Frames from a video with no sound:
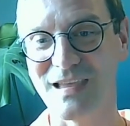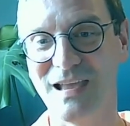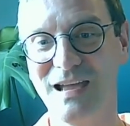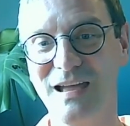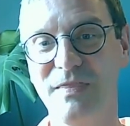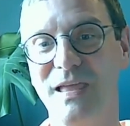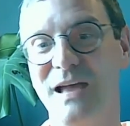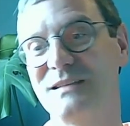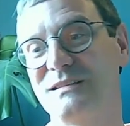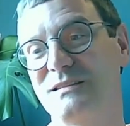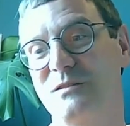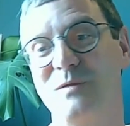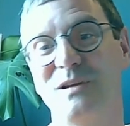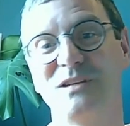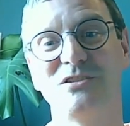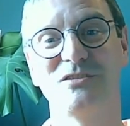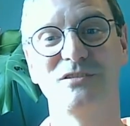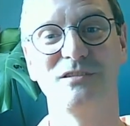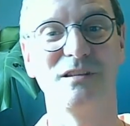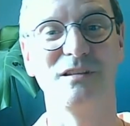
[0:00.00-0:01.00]
And that's a
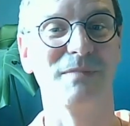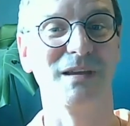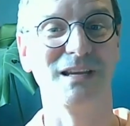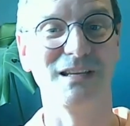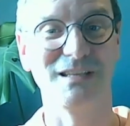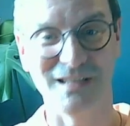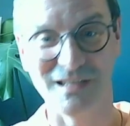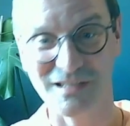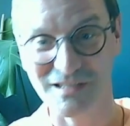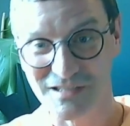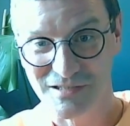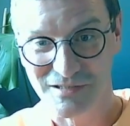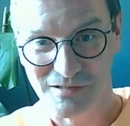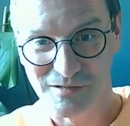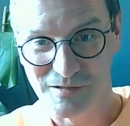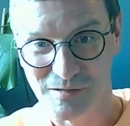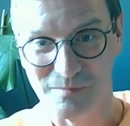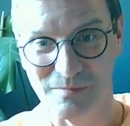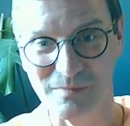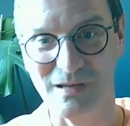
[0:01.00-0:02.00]
question that makes sense to
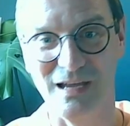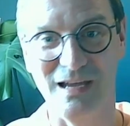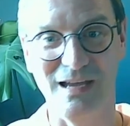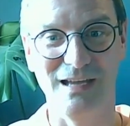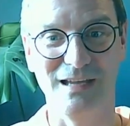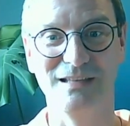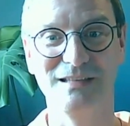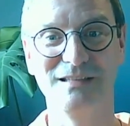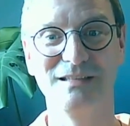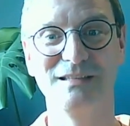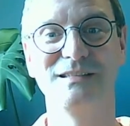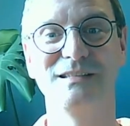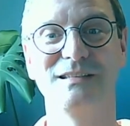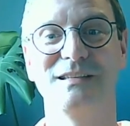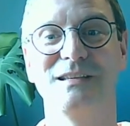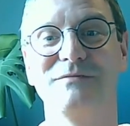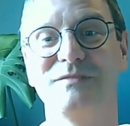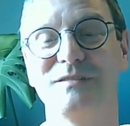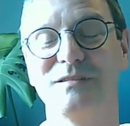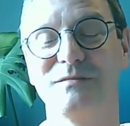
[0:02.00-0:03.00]
them and
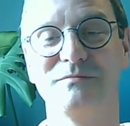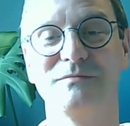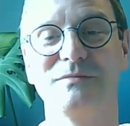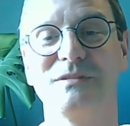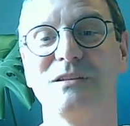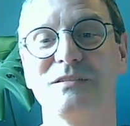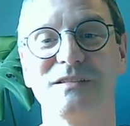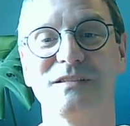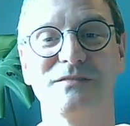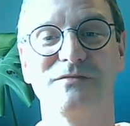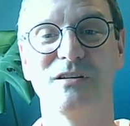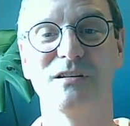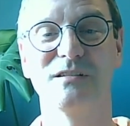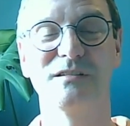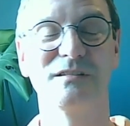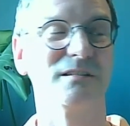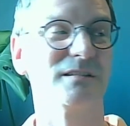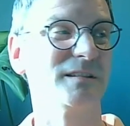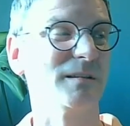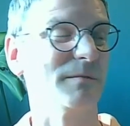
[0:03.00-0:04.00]
gives them lots of
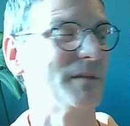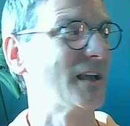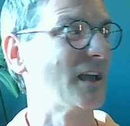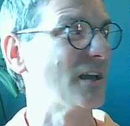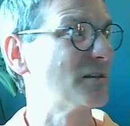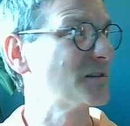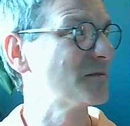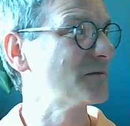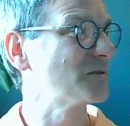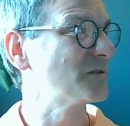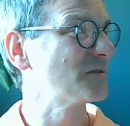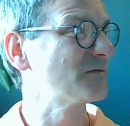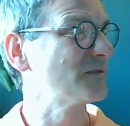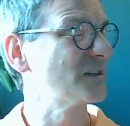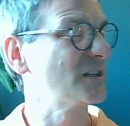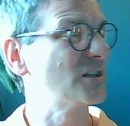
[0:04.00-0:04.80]
answers. Something else which is really